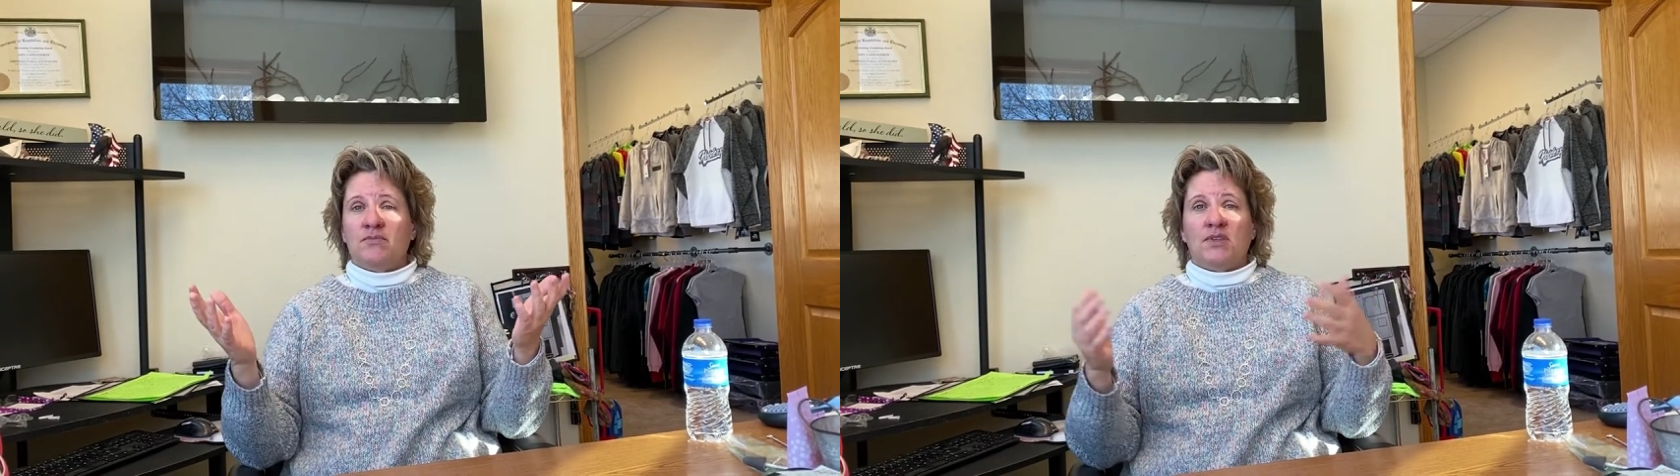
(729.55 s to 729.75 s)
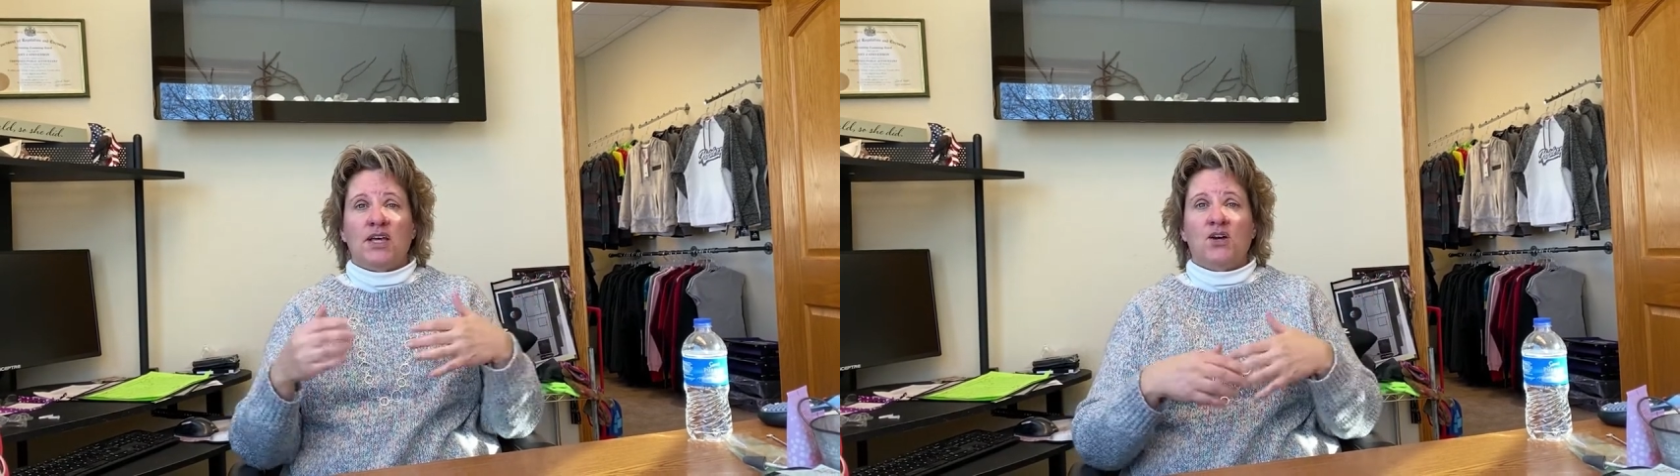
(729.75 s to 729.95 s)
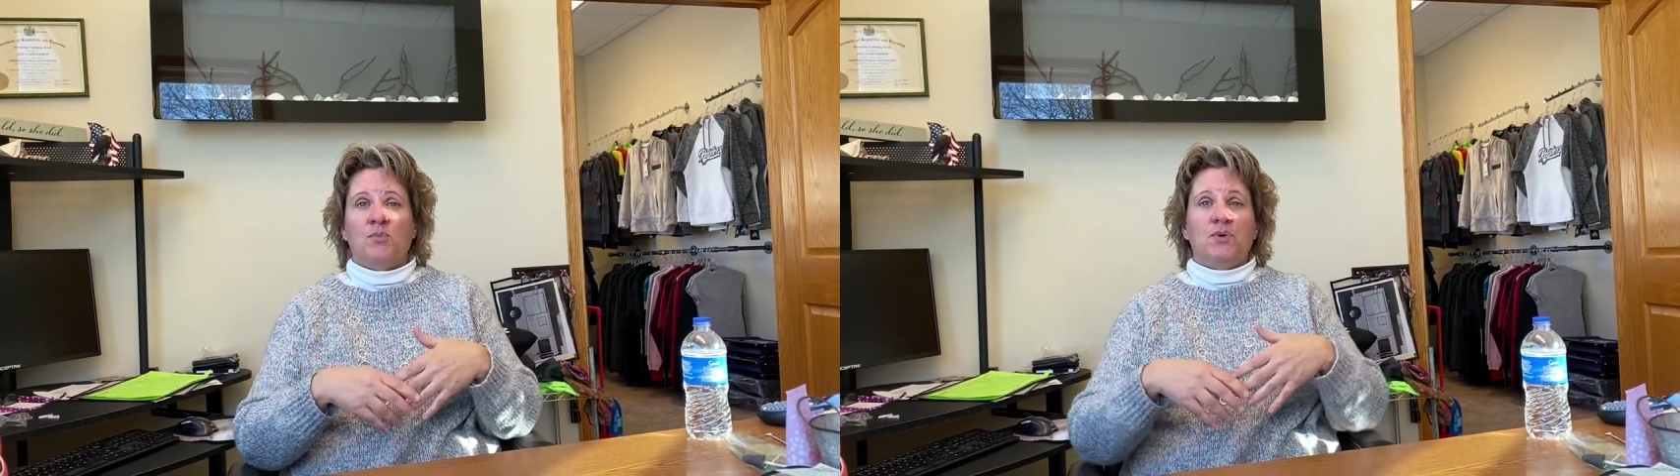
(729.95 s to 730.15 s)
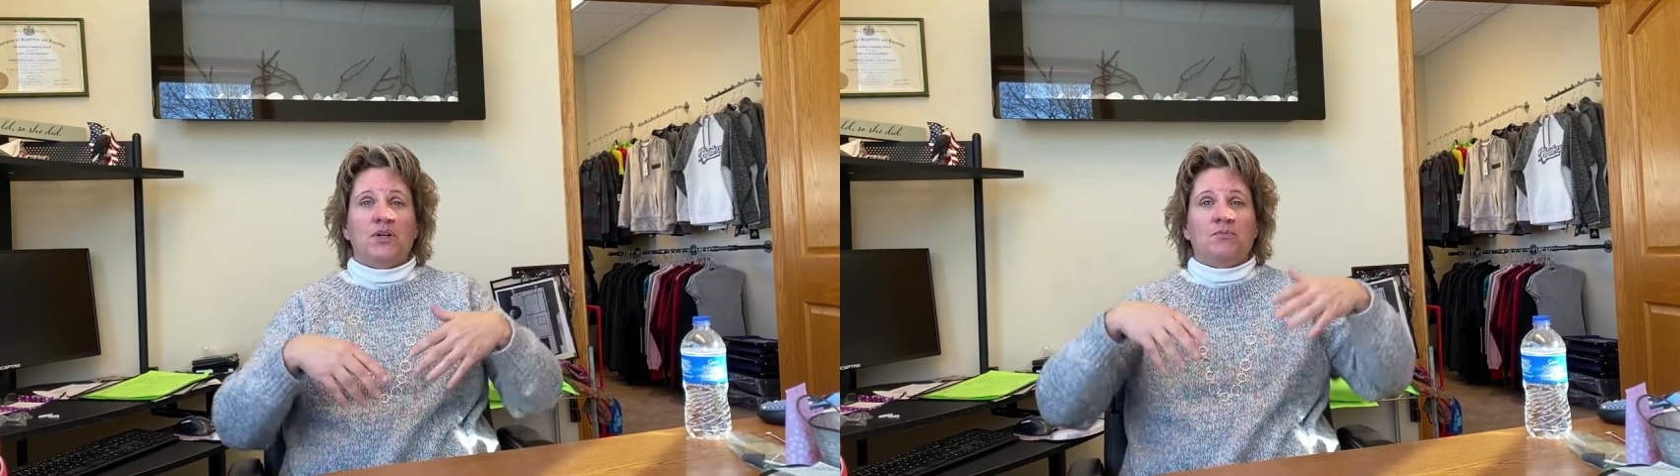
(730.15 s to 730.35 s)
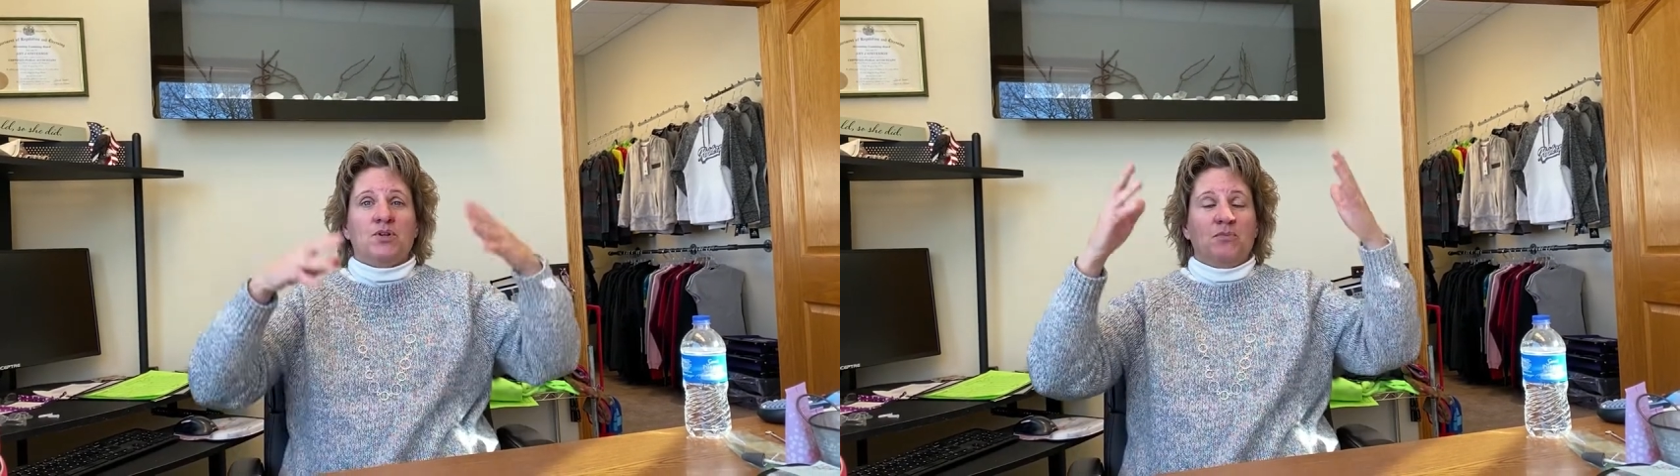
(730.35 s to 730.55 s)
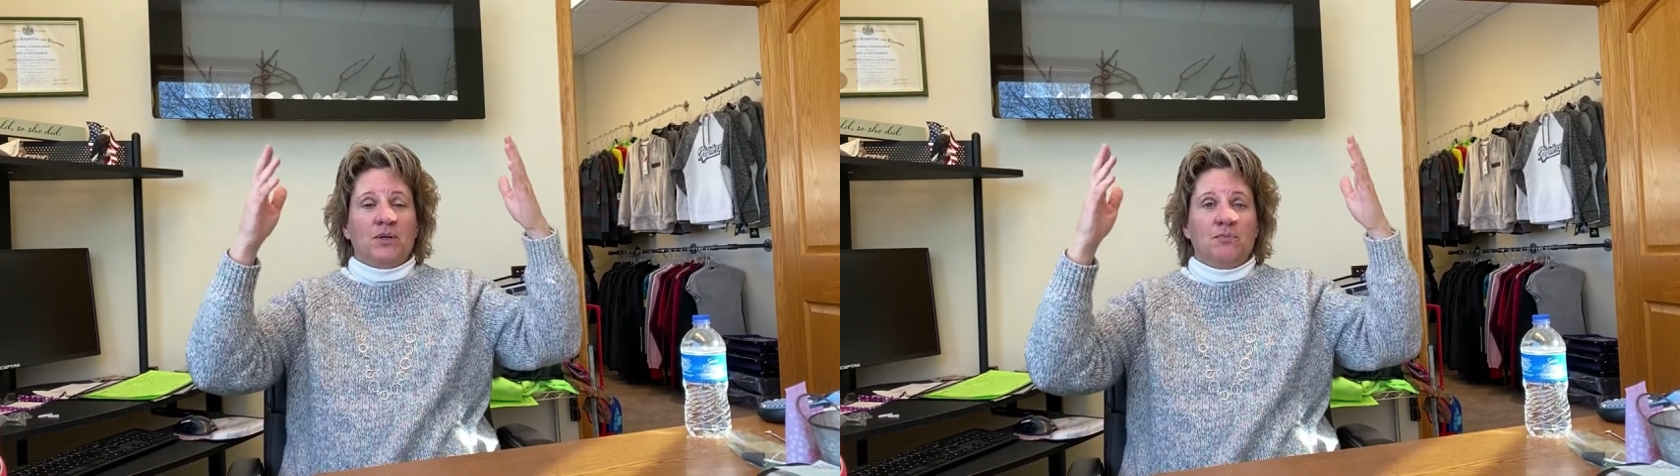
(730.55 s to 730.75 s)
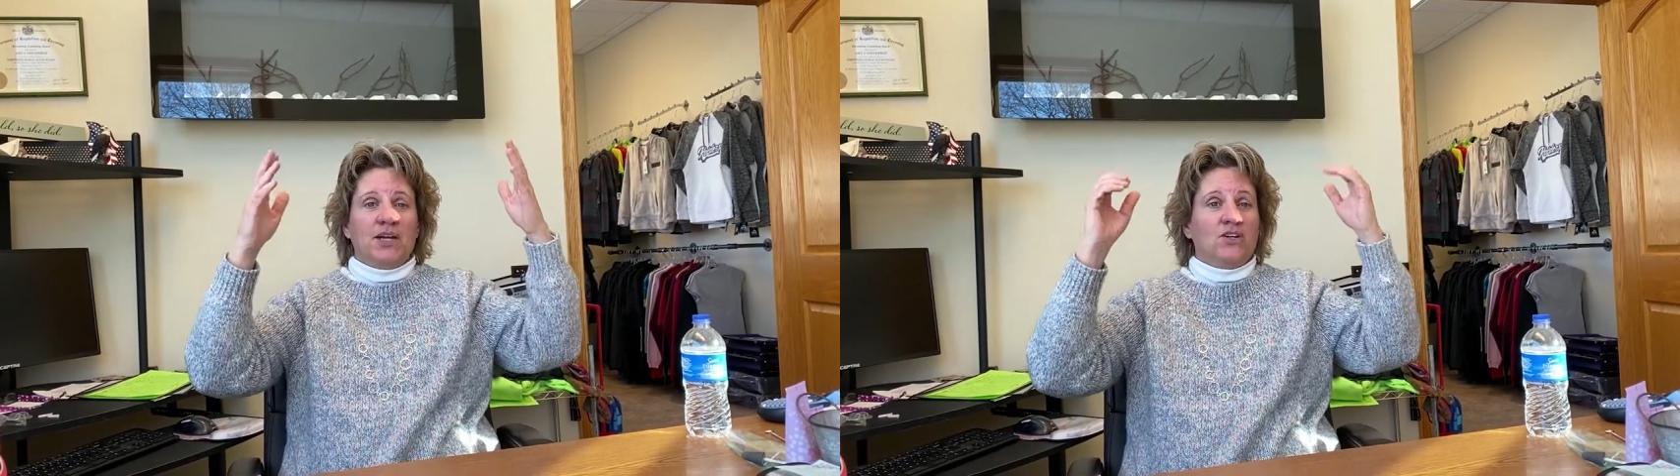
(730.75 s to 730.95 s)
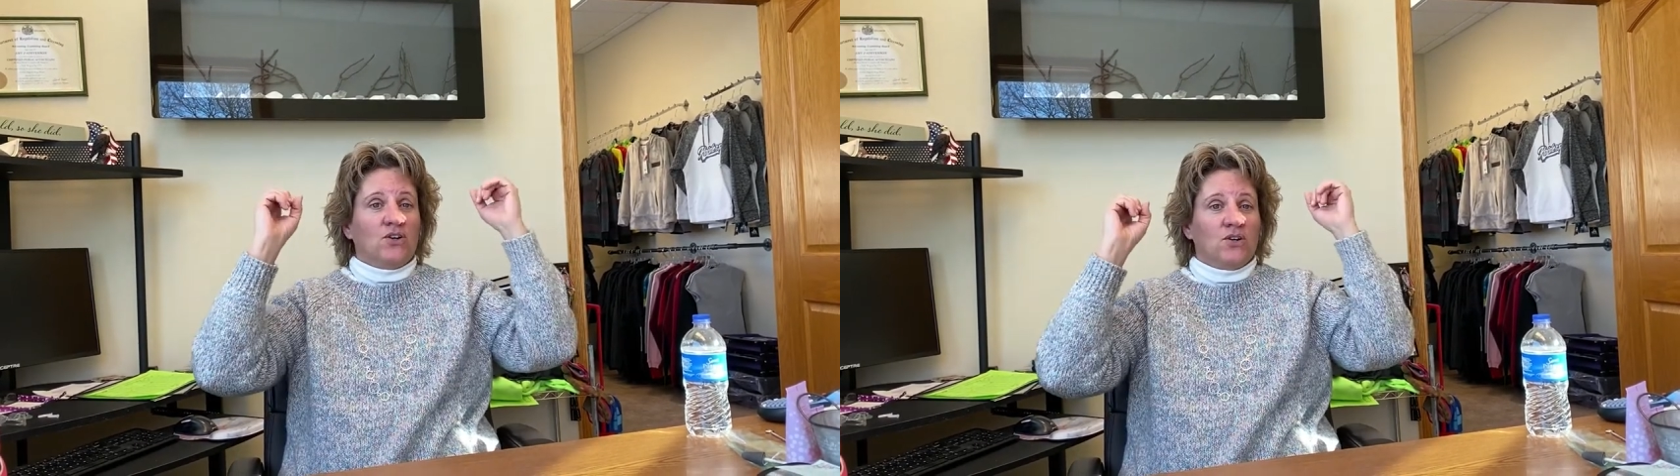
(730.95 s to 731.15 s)
They opened up their big
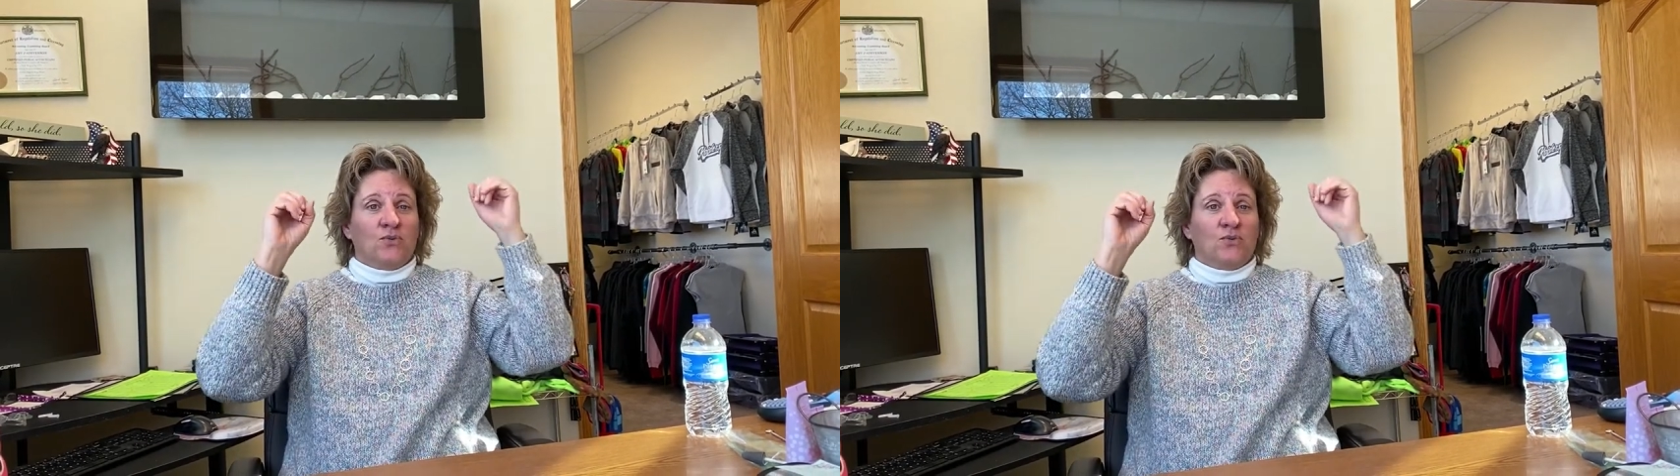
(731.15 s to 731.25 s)
bay door.